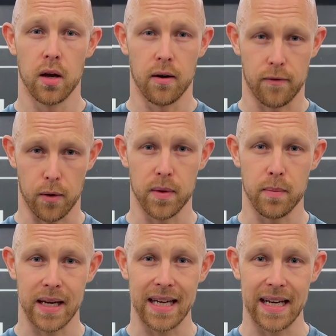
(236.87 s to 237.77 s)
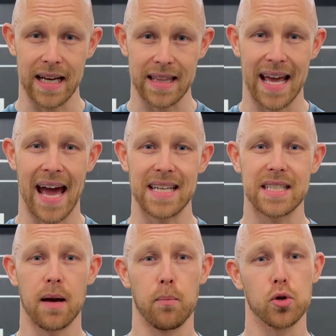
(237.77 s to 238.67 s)
from the beginning. The
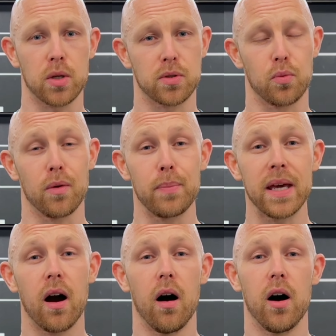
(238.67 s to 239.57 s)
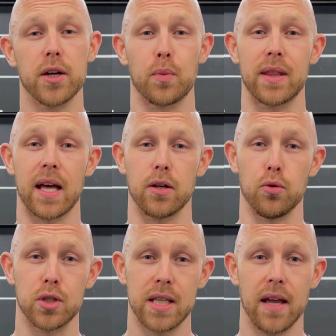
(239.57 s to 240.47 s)
handstand push-ups will be hard with that new
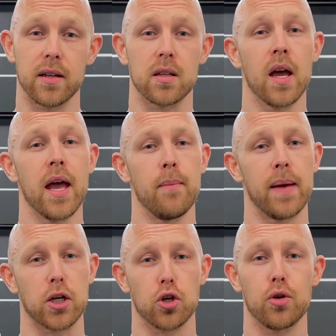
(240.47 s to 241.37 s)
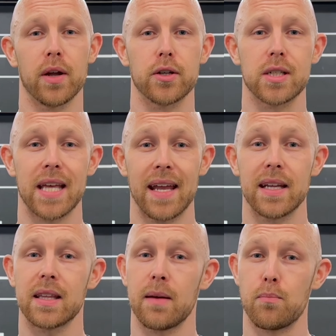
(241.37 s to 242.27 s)
standard. Make sure you understand
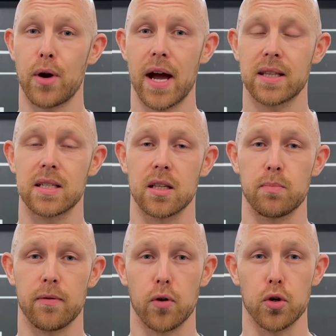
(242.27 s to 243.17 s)
it and practice it before